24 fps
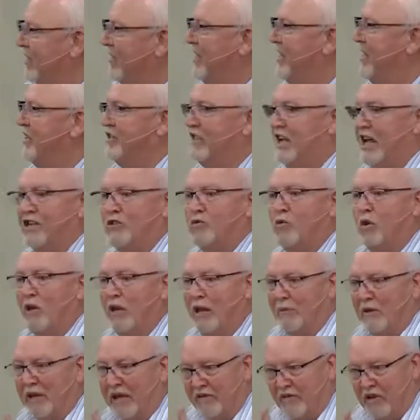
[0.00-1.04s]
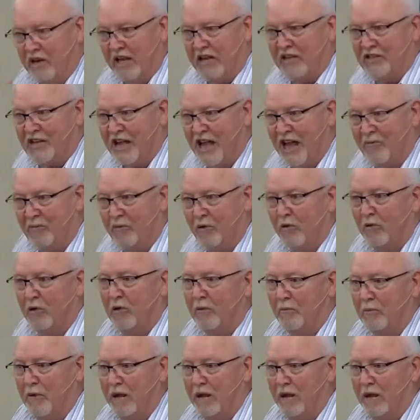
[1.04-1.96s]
And then he says, Well, let me give you an example.